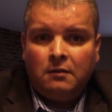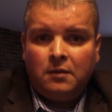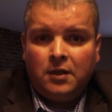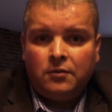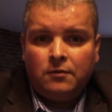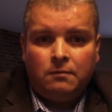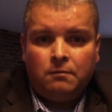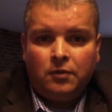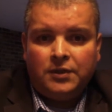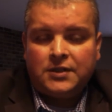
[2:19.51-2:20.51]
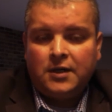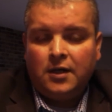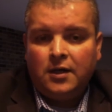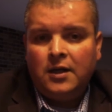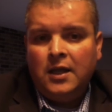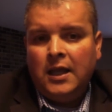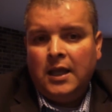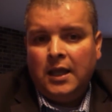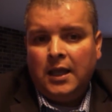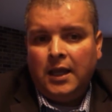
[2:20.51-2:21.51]
get your police car,
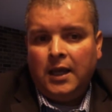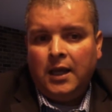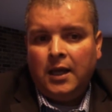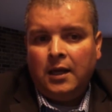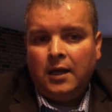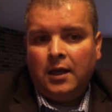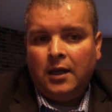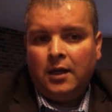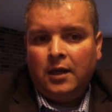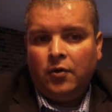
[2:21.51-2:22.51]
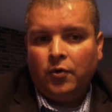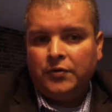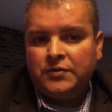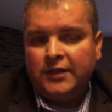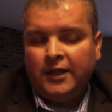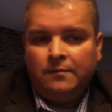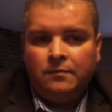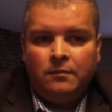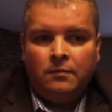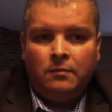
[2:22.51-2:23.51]
and go to the
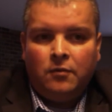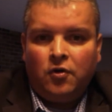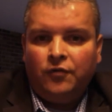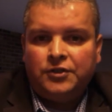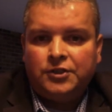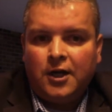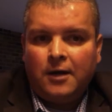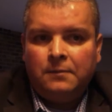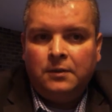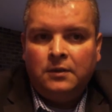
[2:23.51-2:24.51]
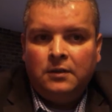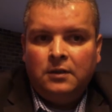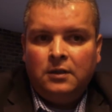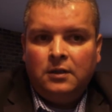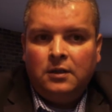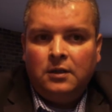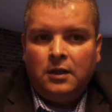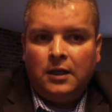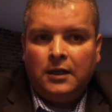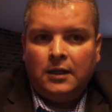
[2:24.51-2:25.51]
same coffee shop
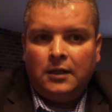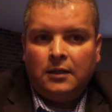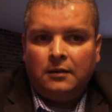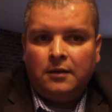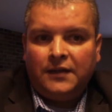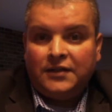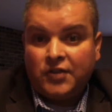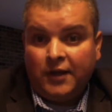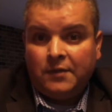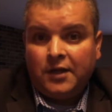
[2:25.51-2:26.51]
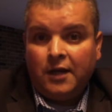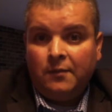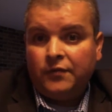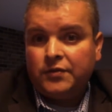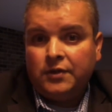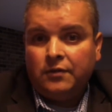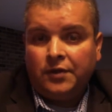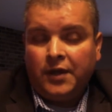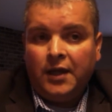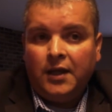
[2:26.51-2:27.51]
at the same time every single
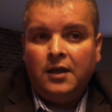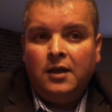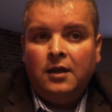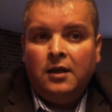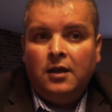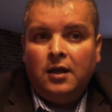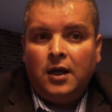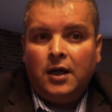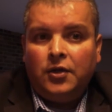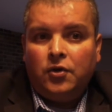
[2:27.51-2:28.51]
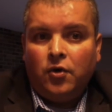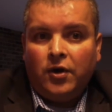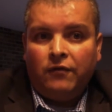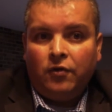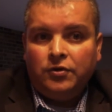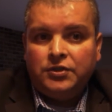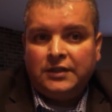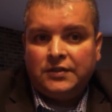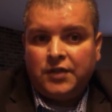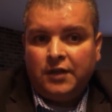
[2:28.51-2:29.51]
day. You go have lunch in the
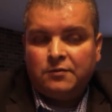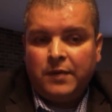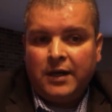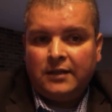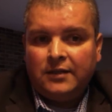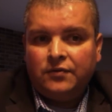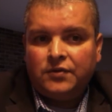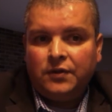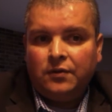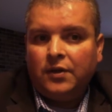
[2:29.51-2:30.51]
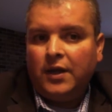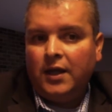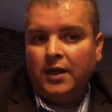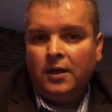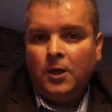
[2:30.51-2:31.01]
same spot every single day.